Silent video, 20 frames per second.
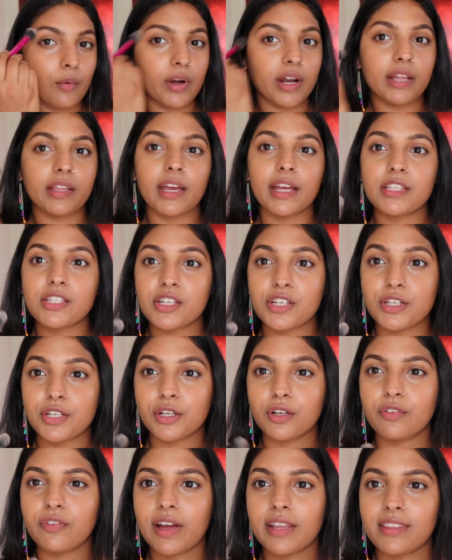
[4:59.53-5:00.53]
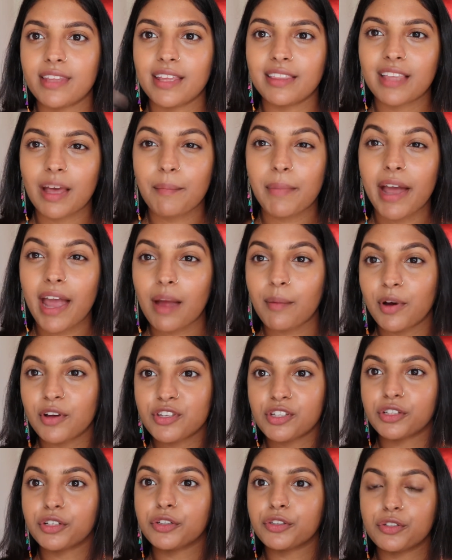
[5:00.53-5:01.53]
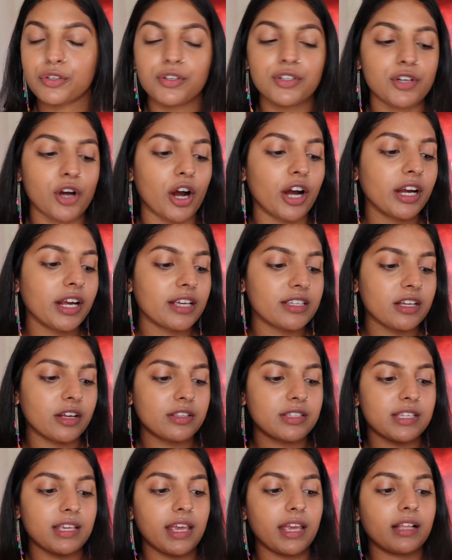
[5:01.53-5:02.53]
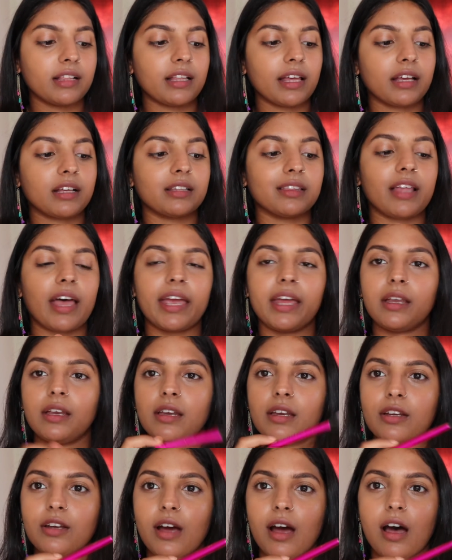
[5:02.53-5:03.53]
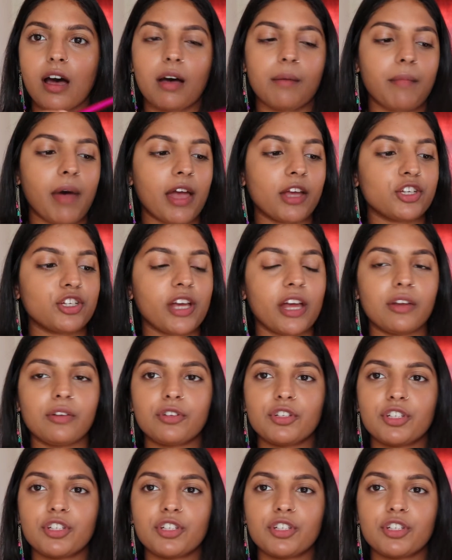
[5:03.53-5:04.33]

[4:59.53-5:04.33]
What I like to do if I think that my eyebrows are a little too dark is I'll take like a light eyeshadow